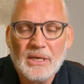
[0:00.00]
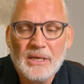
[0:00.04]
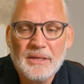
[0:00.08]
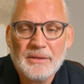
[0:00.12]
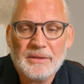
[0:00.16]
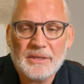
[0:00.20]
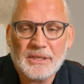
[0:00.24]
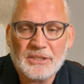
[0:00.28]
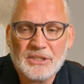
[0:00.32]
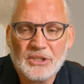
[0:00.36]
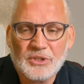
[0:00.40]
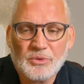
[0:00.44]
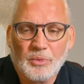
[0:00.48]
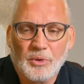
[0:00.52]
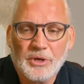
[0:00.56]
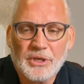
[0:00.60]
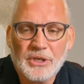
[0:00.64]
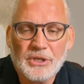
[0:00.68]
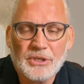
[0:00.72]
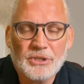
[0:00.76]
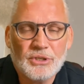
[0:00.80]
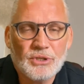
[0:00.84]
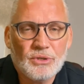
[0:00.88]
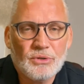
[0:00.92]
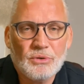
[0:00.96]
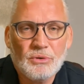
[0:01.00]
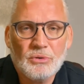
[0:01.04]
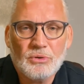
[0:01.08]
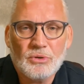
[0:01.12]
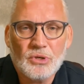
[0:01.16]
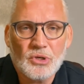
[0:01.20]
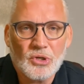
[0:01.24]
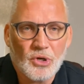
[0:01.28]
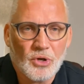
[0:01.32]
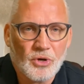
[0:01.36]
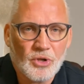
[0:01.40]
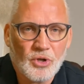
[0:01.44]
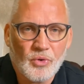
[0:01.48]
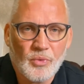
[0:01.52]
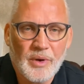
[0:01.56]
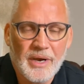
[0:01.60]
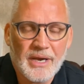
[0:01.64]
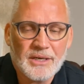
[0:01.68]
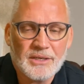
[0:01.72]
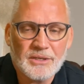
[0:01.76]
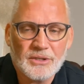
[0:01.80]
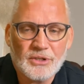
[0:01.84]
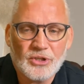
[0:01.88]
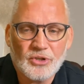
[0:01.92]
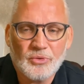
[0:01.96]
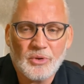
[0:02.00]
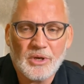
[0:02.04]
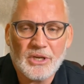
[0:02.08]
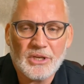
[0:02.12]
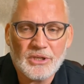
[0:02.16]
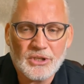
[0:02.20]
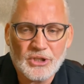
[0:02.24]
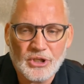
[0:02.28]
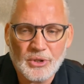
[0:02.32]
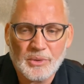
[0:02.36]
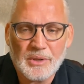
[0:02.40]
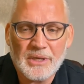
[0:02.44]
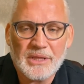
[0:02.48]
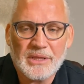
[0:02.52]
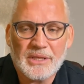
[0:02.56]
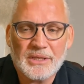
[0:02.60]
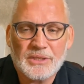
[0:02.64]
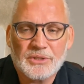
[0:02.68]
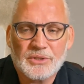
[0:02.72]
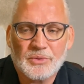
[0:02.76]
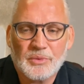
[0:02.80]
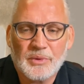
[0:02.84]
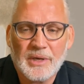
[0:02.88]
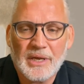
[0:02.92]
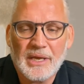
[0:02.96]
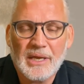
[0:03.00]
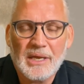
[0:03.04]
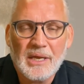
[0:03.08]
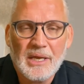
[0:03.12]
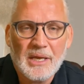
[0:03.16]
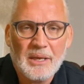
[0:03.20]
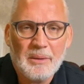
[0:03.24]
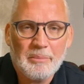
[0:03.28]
This is what you do, know the way to do it, do it this way,